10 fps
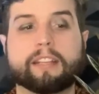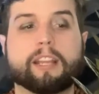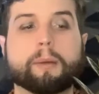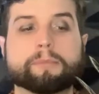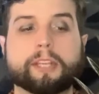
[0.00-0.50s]
It
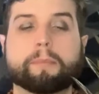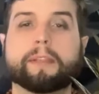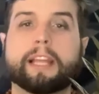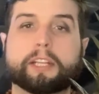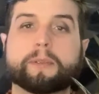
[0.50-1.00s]
comes up
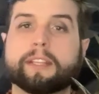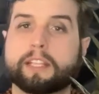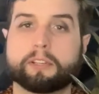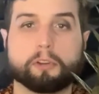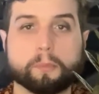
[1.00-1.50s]
light green
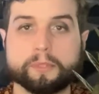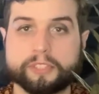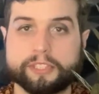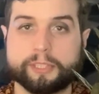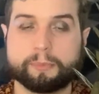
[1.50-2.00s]
like a normal
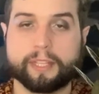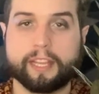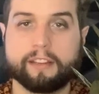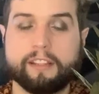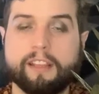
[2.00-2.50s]
ZZ plant.